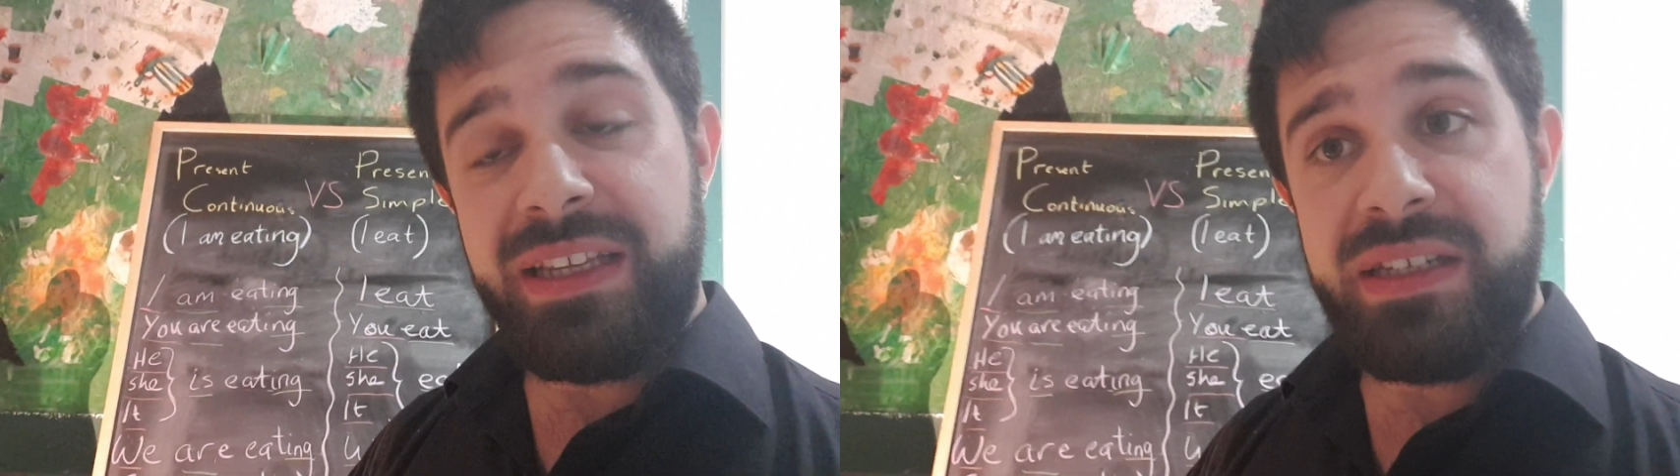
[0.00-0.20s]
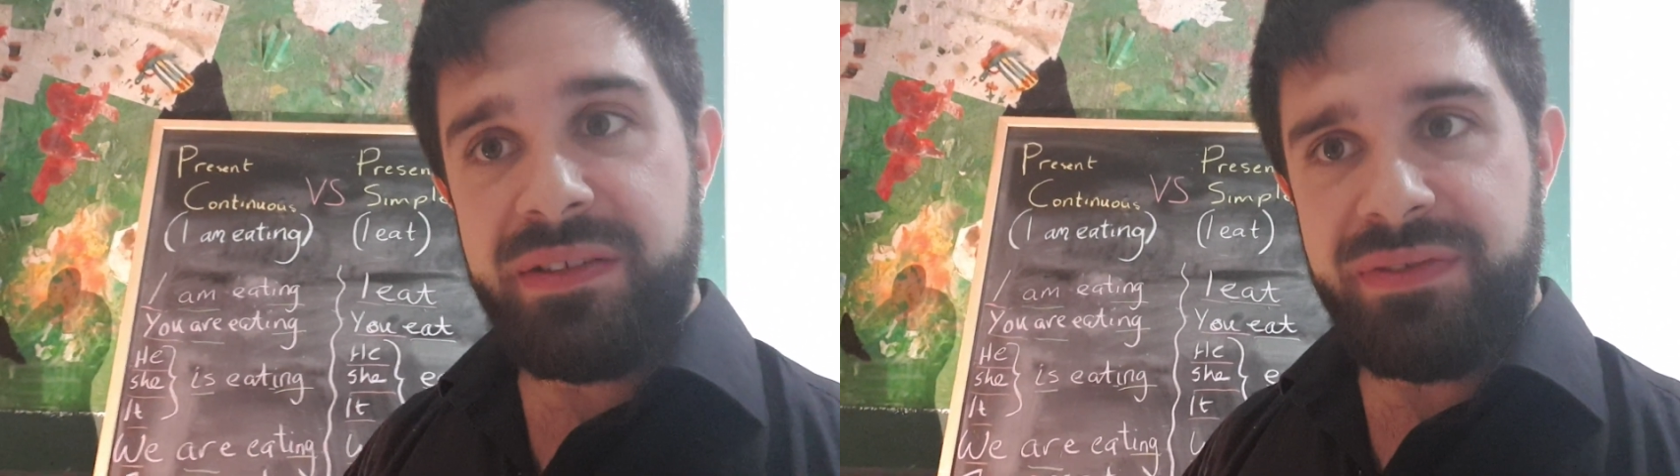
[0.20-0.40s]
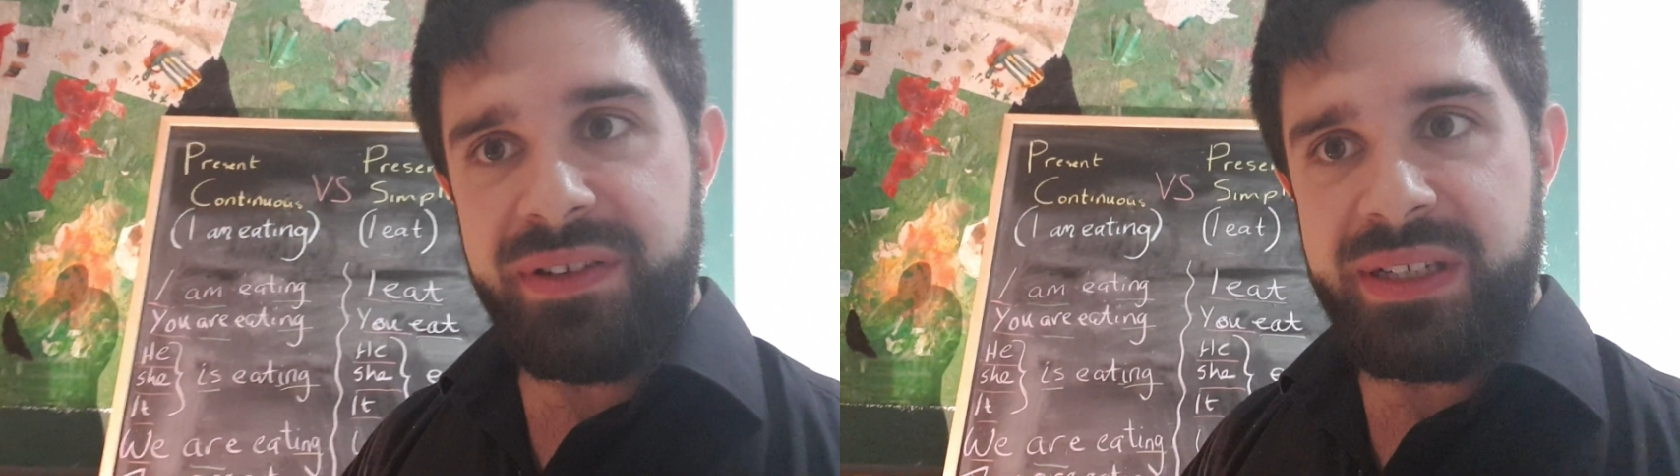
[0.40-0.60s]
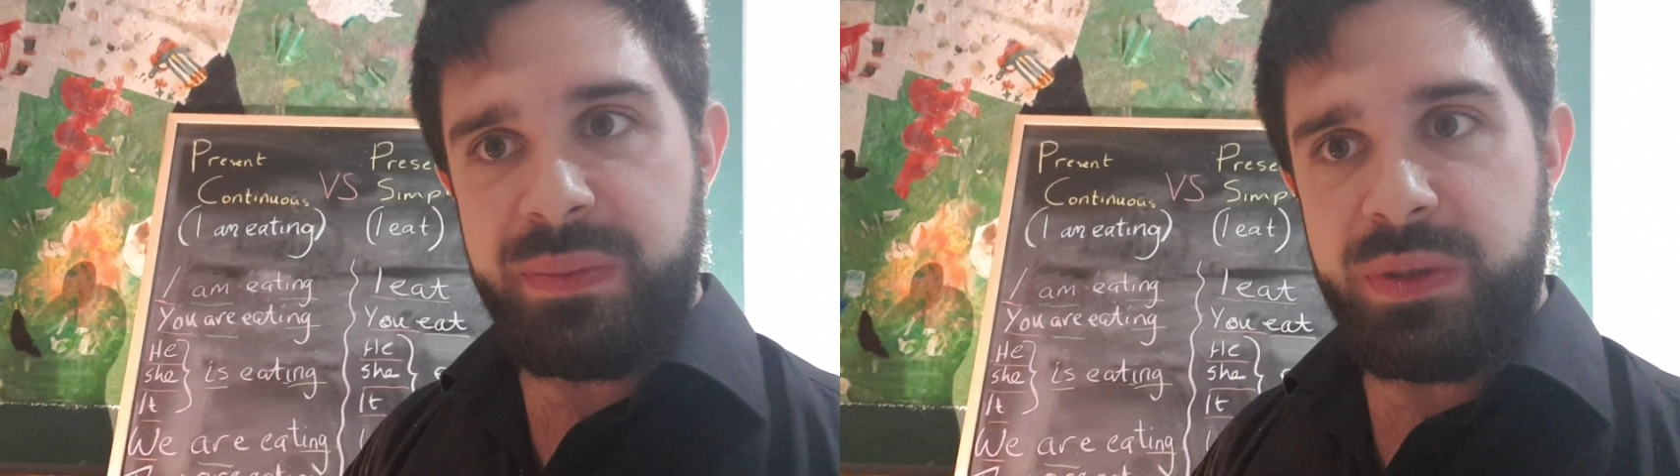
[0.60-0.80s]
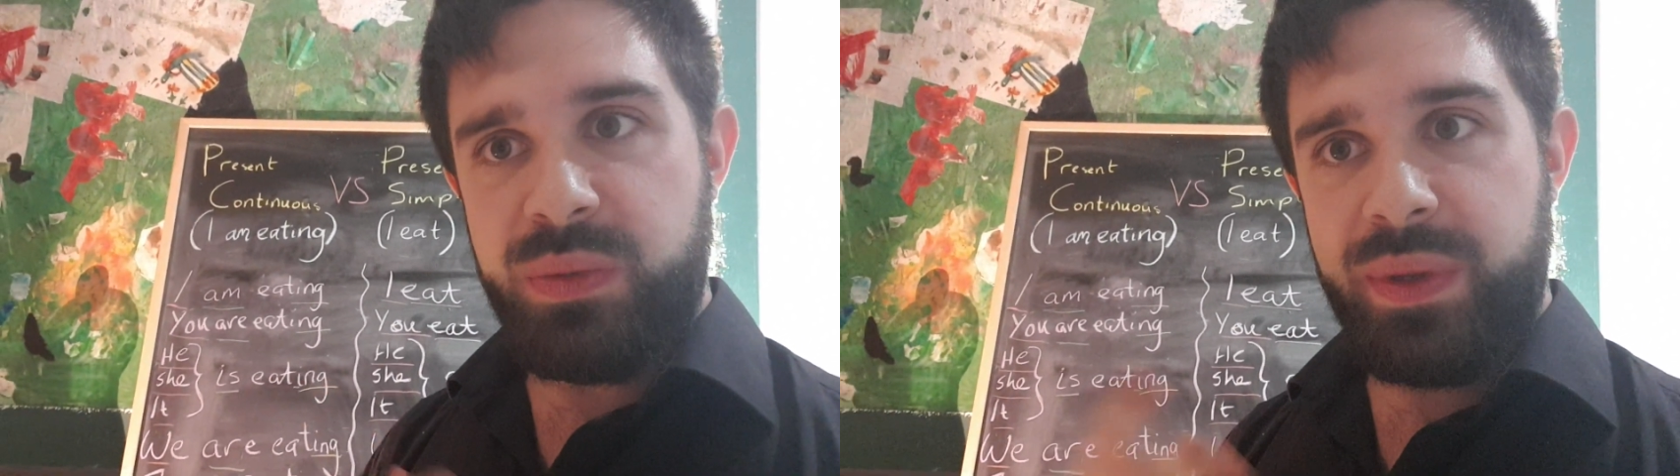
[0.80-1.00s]
difference
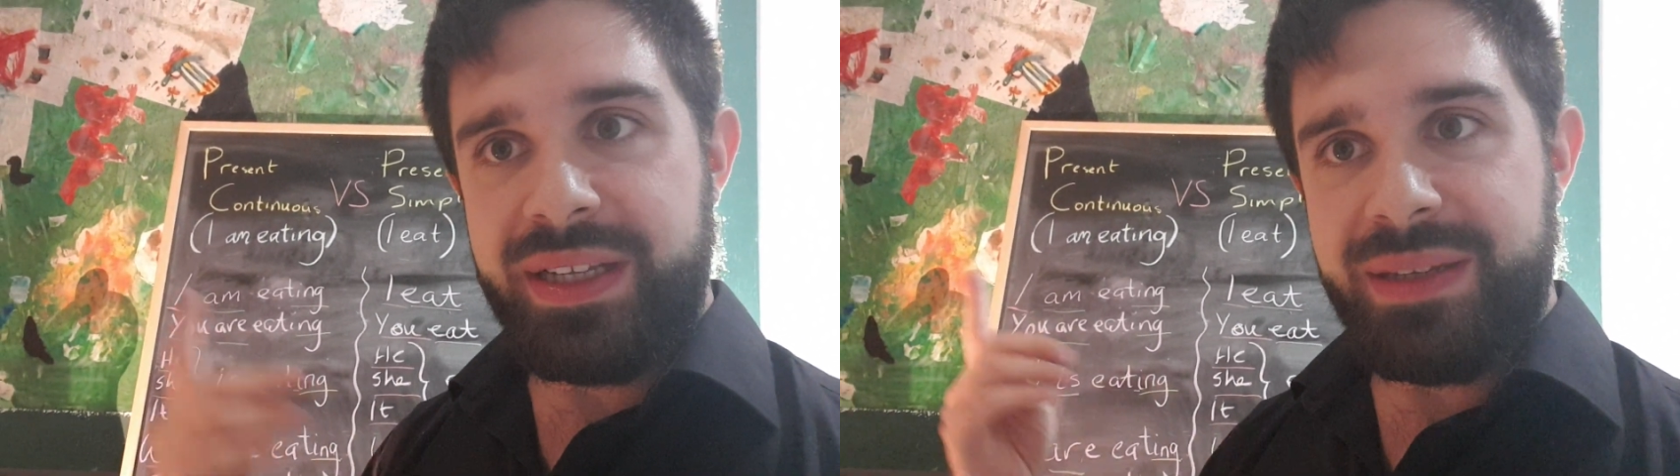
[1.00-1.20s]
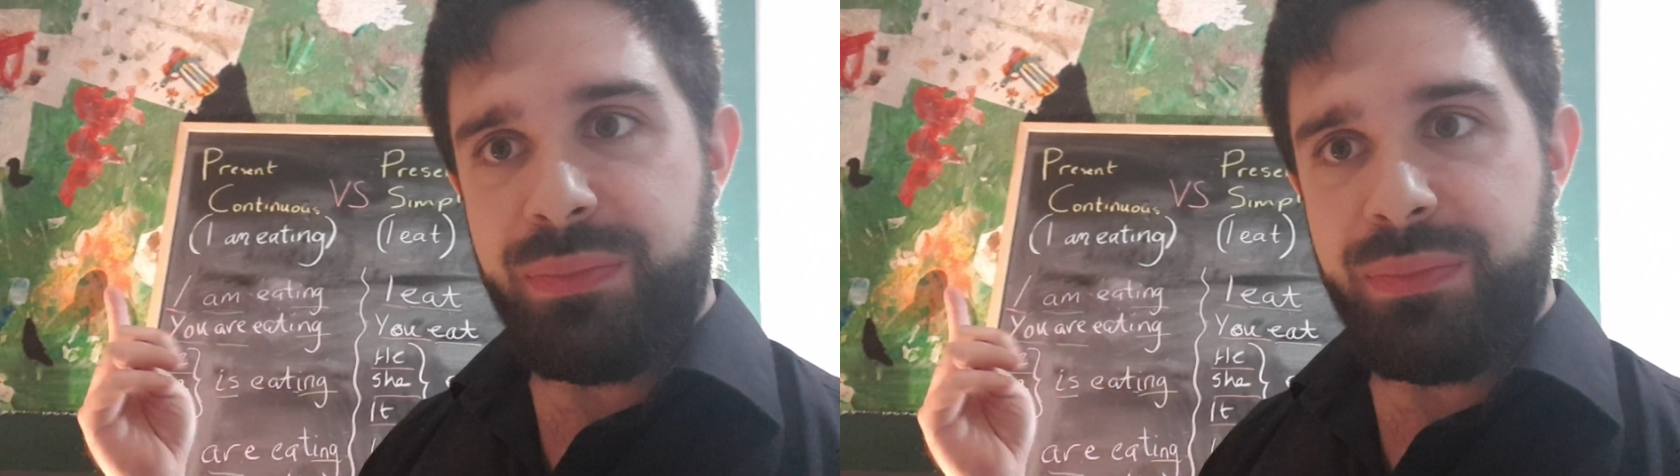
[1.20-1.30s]
between the